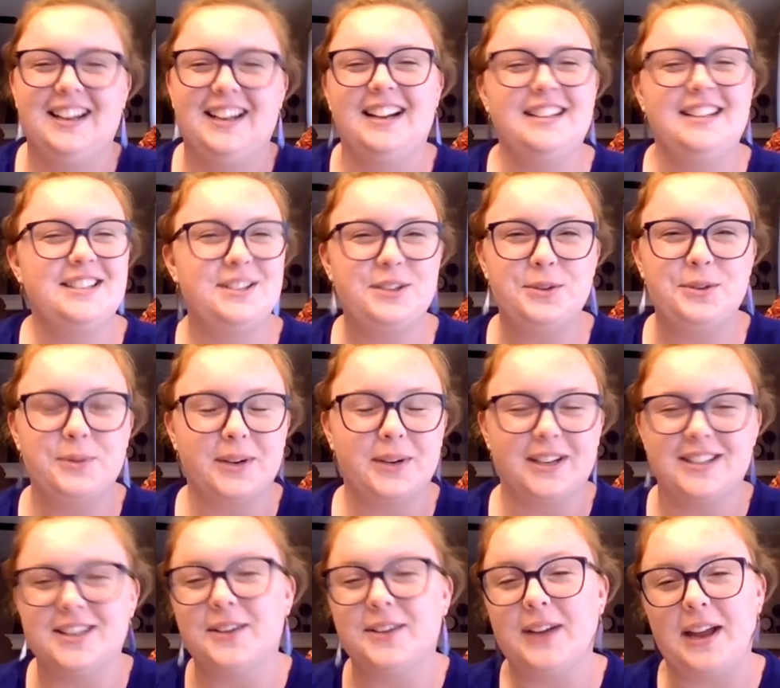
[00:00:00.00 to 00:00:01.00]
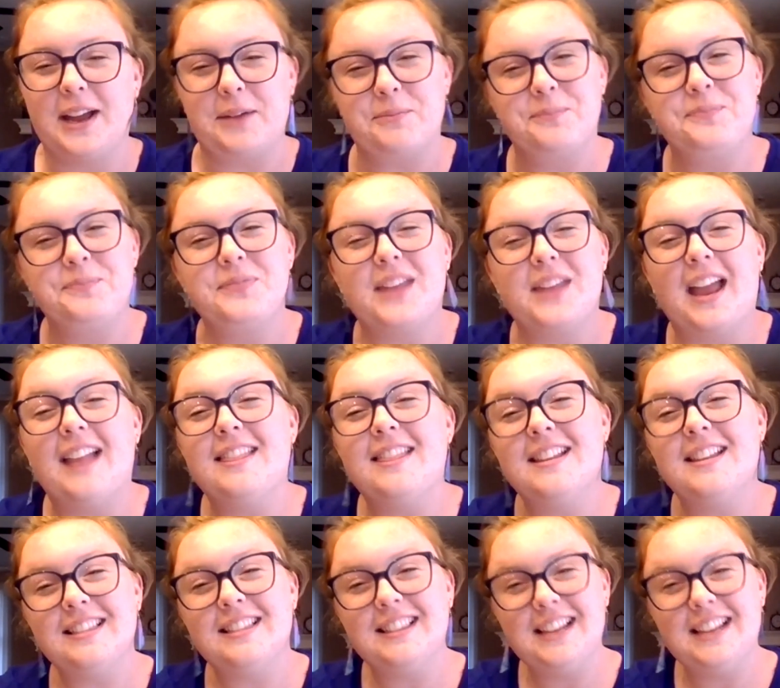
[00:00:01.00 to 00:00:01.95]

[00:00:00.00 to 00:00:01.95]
It's 2 words. Okay. And then